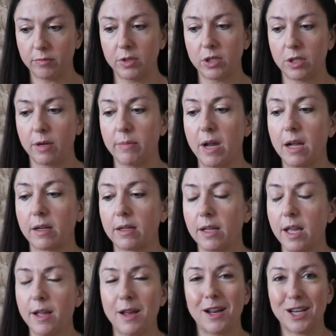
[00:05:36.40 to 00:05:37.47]
so I'm not
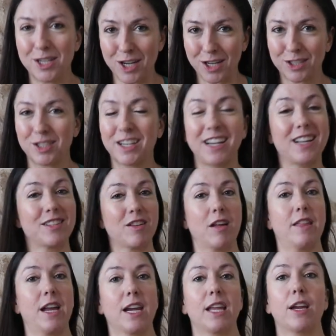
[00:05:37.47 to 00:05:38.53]
a doctor getting into
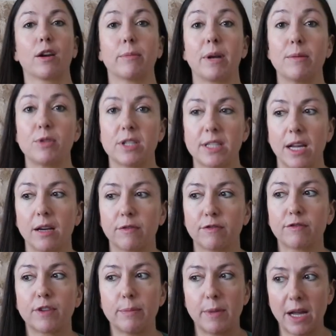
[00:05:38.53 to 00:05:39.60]
all that here, but I'm just saying
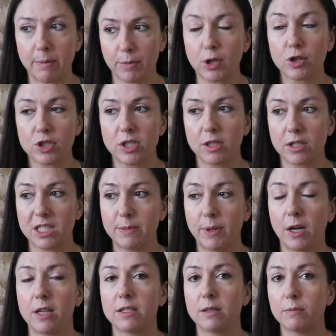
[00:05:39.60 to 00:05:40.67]
from my personal
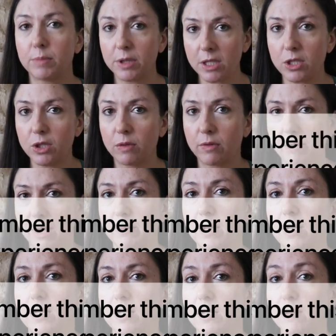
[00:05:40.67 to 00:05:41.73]
experience. And please do remember
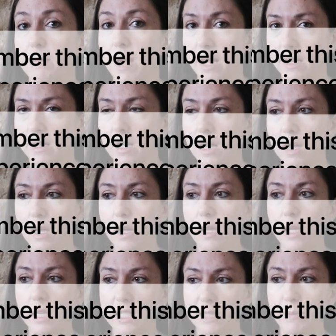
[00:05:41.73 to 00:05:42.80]
this is my
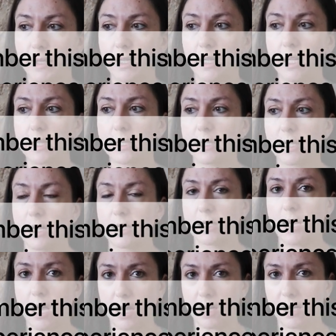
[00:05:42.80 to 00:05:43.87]
experience.
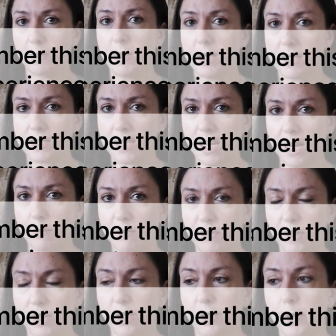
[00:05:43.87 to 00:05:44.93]
It's not going to be the same
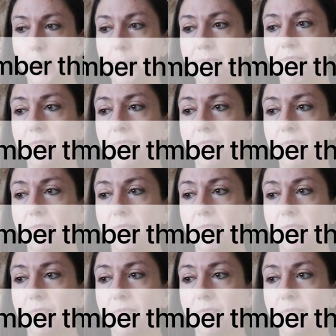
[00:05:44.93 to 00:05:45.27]
for you.